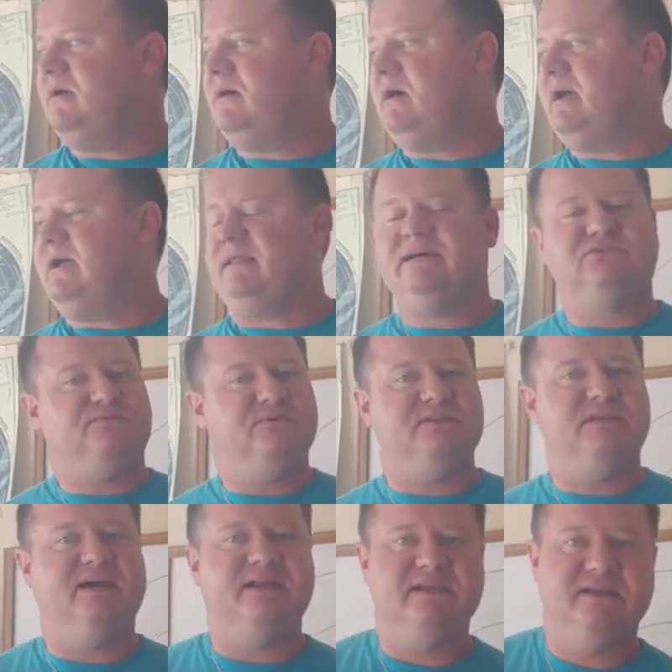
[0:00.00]
that's one
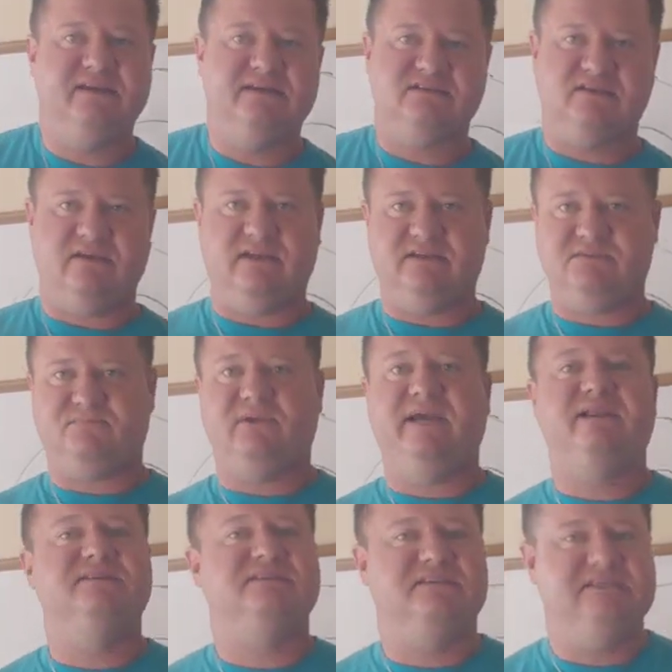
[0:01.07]
thing I didn't explain
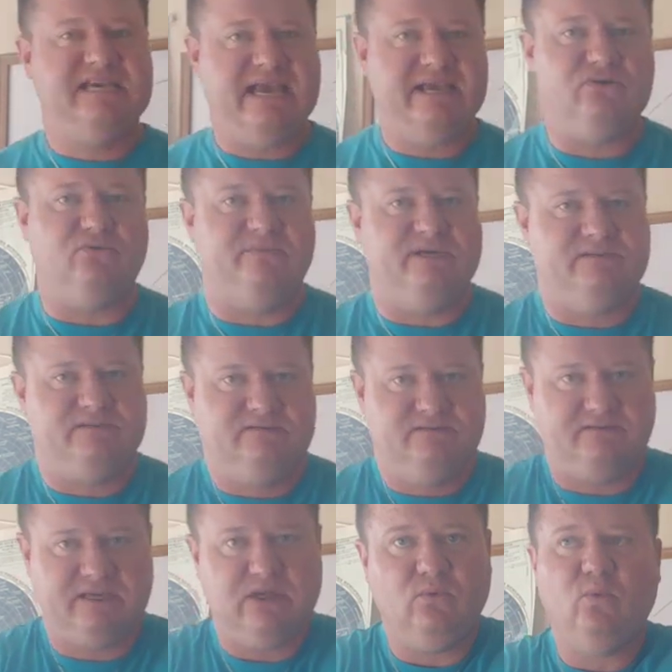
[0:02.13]
is entanglement.
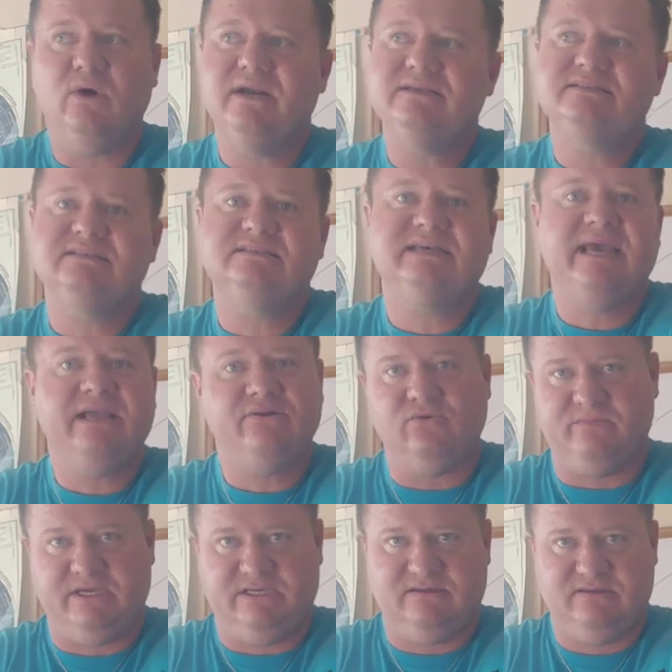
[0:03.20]
Okay, what is
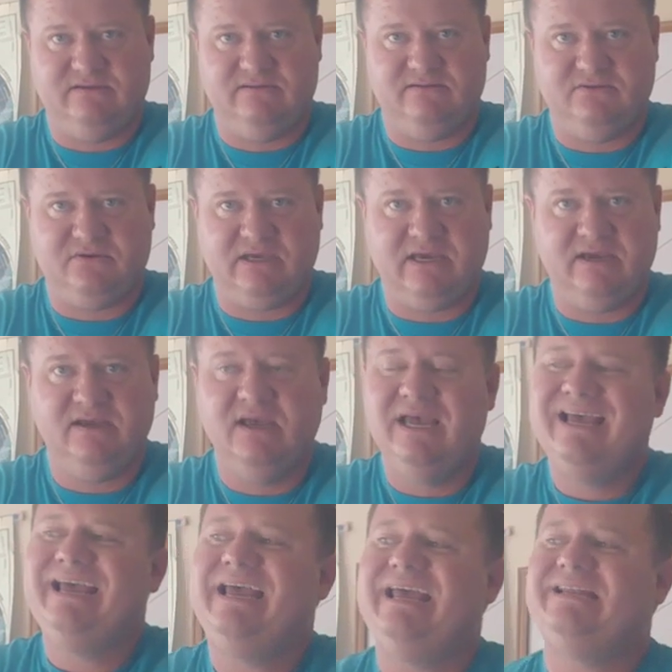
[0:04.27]
entanglement? Okay,
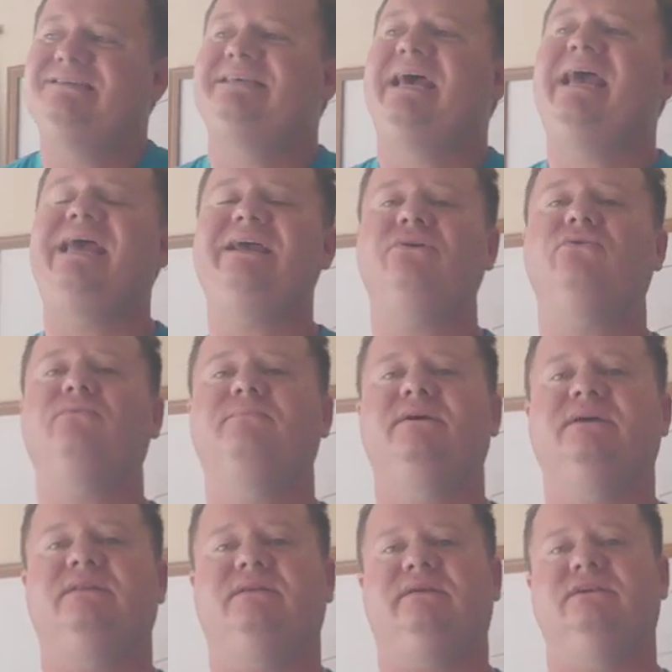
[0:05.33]

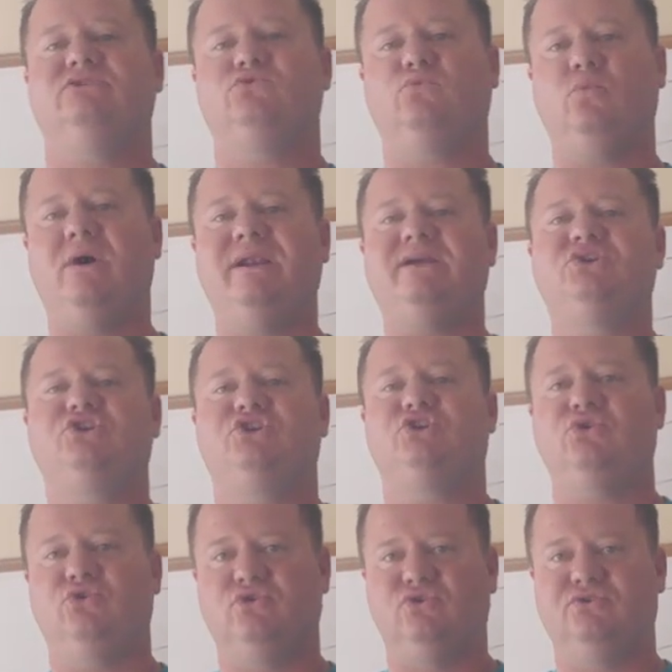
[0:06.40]
entanglement is what
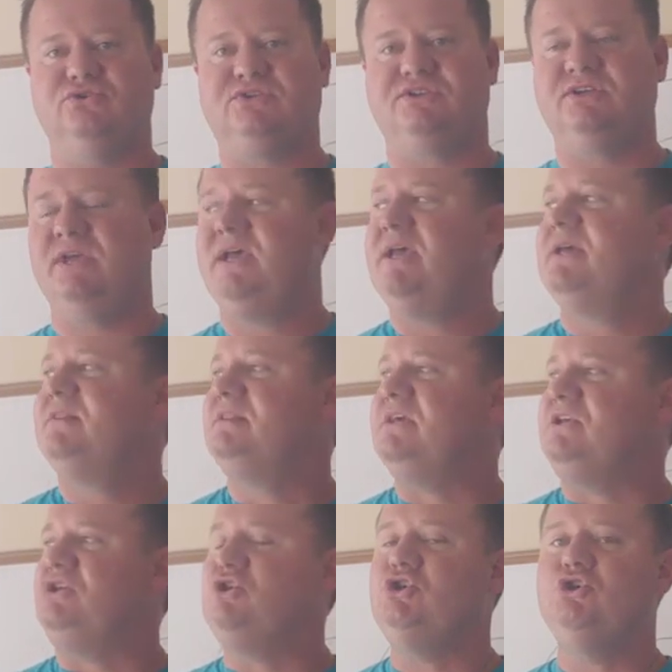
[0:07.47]
assures
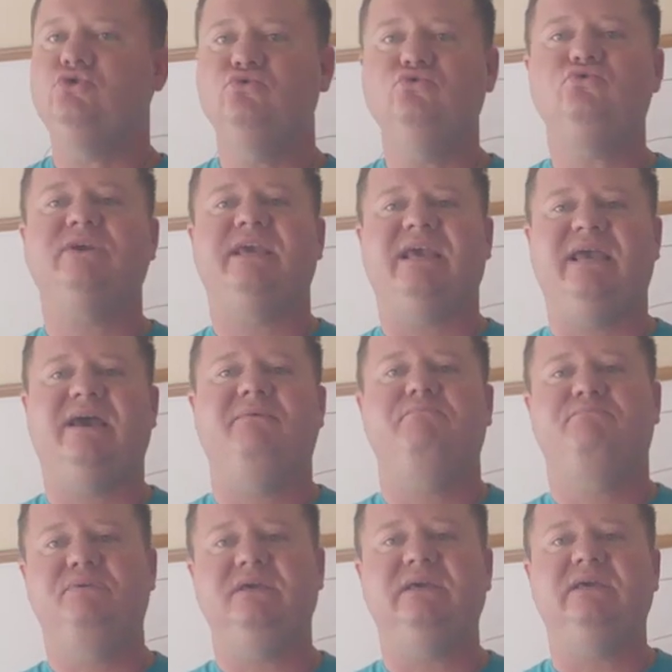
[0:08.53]
that you can't
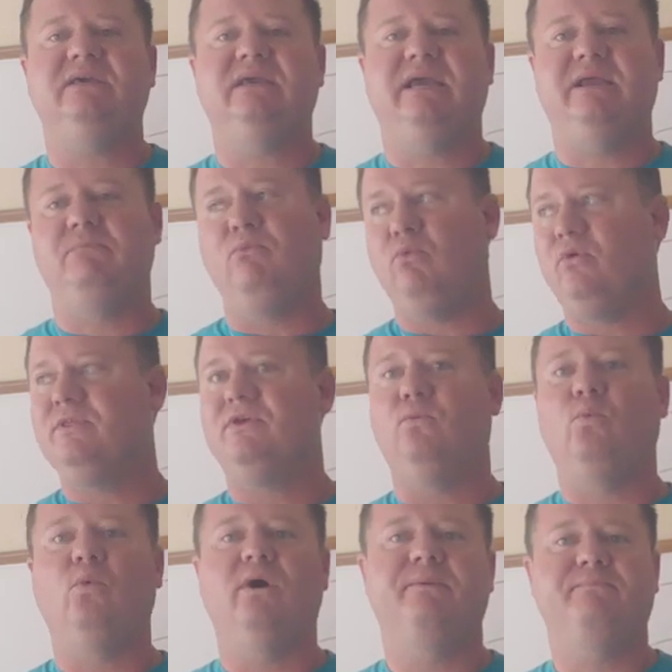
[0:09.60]
be in more
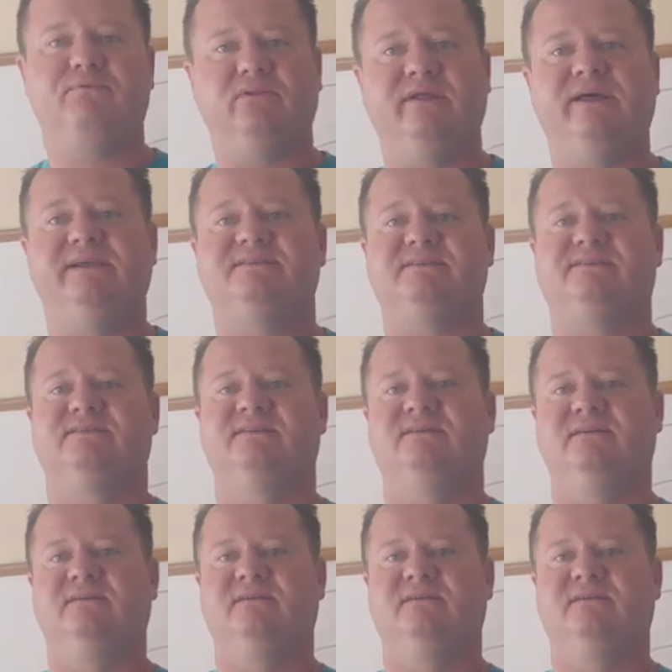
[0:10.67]
than one place